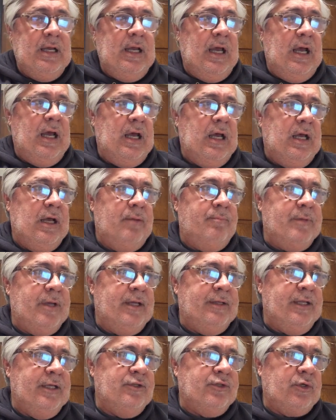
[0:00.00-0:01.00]

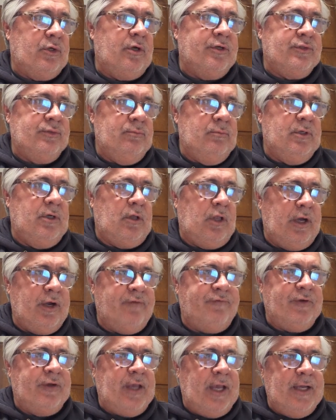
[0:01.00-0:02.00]
And these are
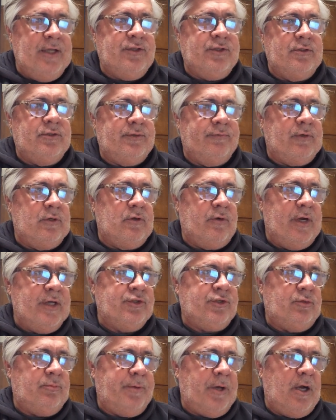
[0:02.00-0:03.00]
clarifications of
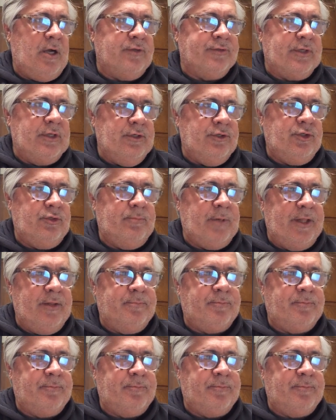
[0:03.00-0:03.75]
congressional policy issued by